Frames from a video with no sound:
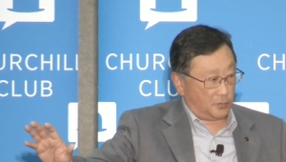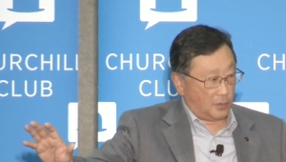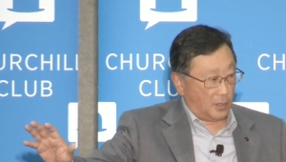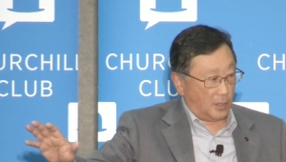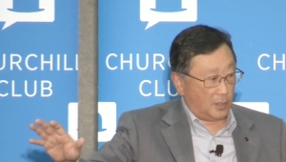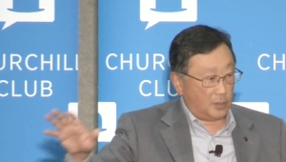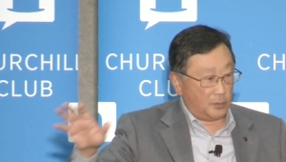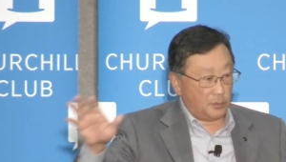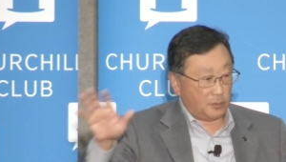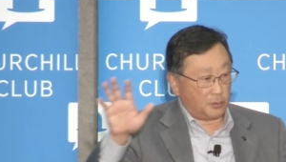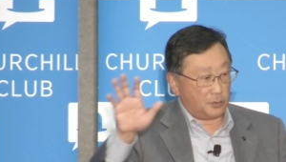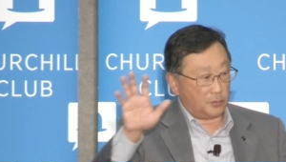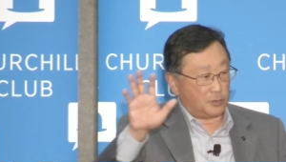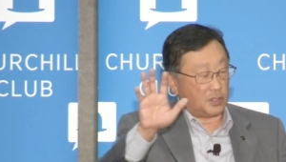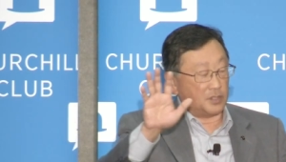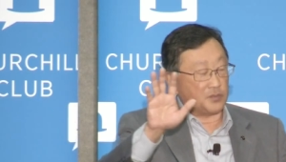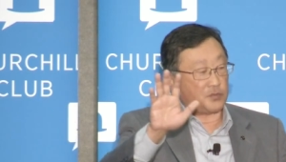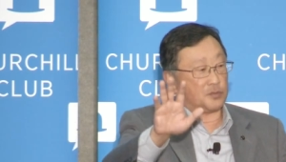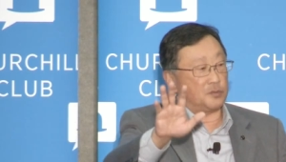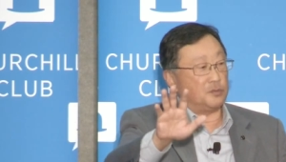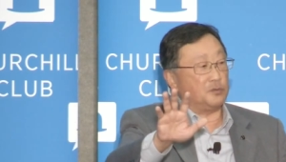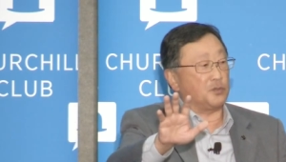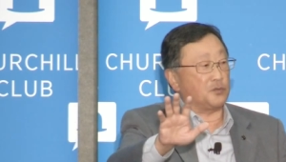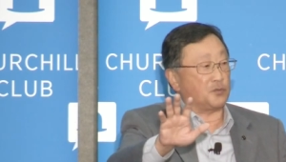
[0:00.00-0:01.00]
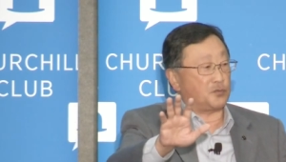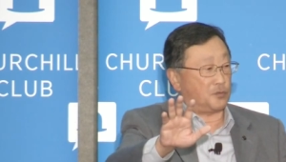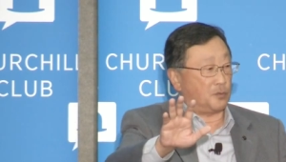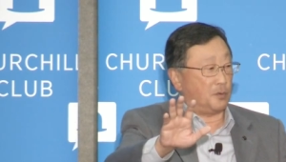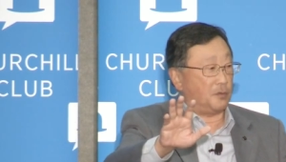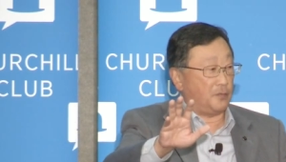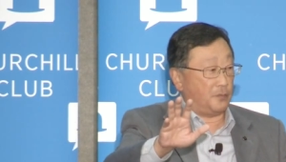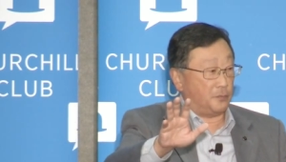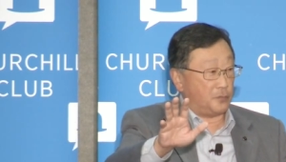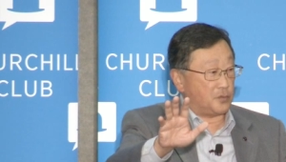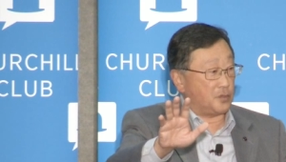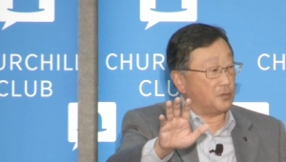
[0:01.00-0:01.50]
So you could just do the
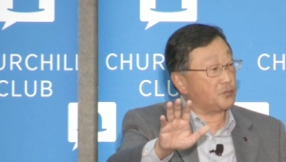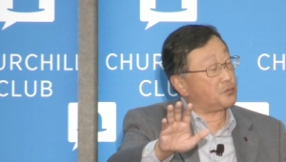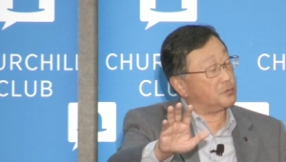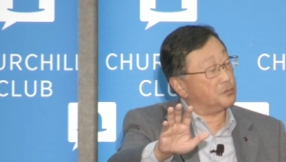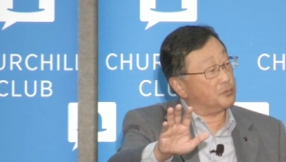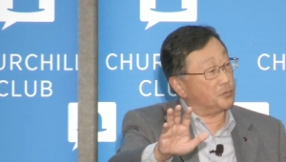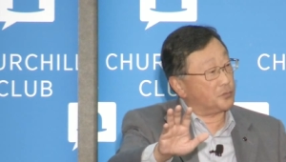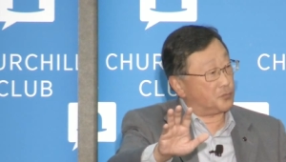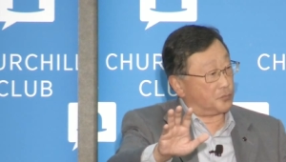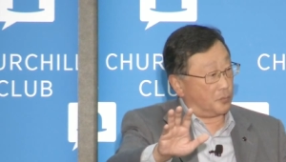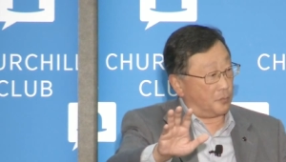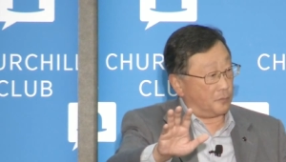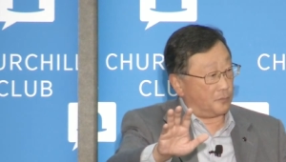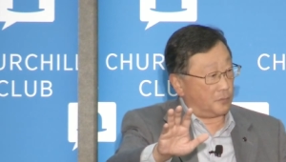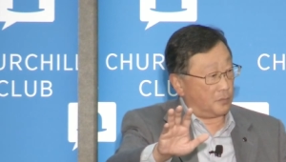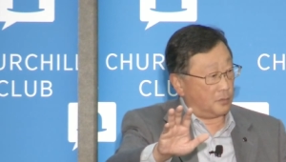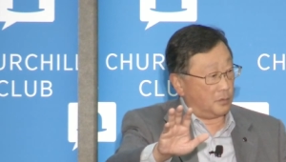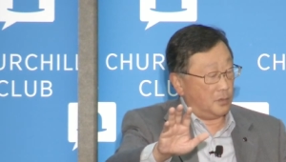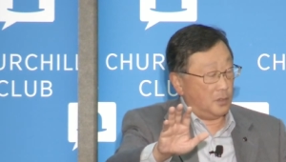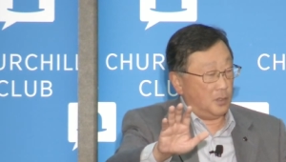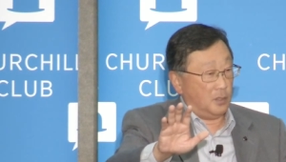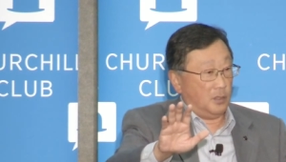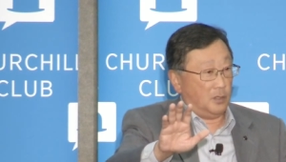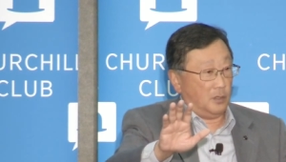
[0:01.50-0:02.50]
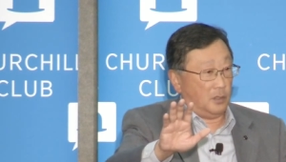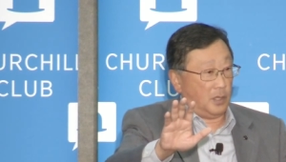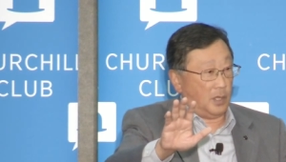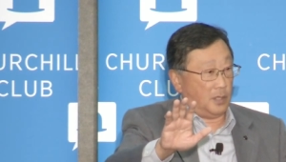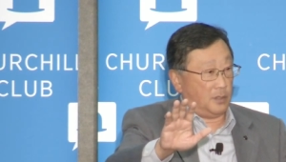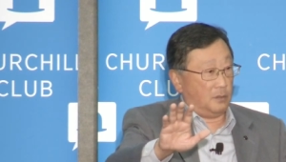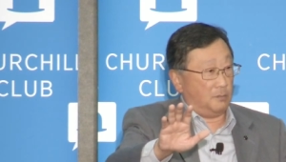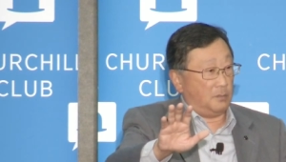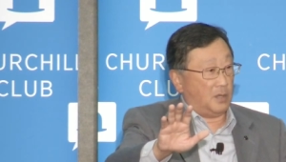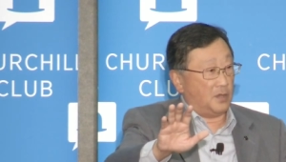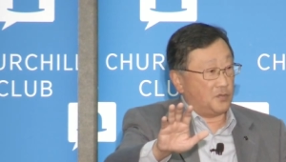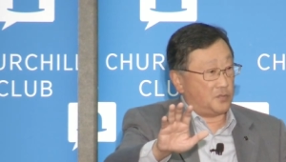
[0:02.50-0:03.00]
server, you just do the server
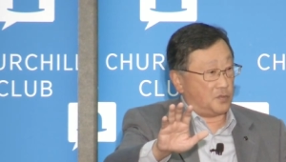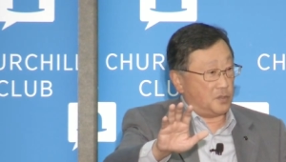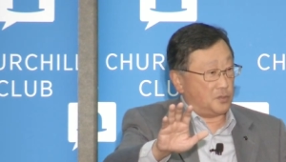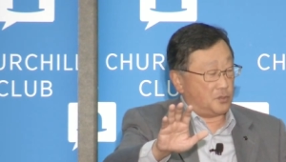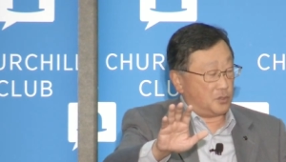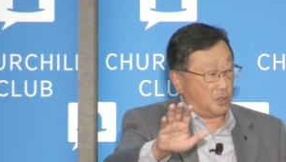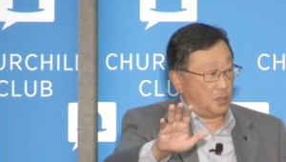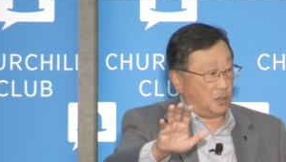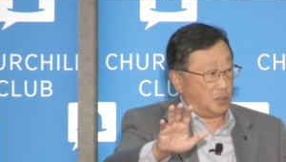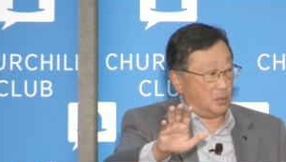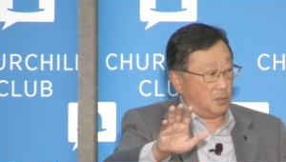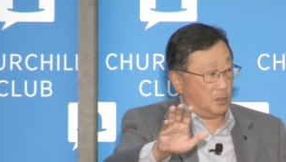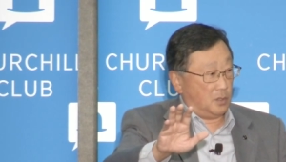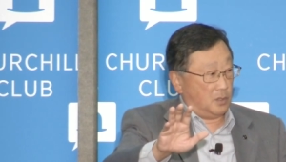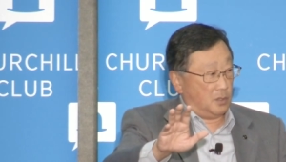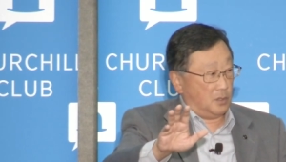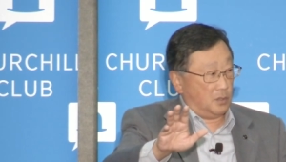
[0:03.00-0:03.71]
and the messaging.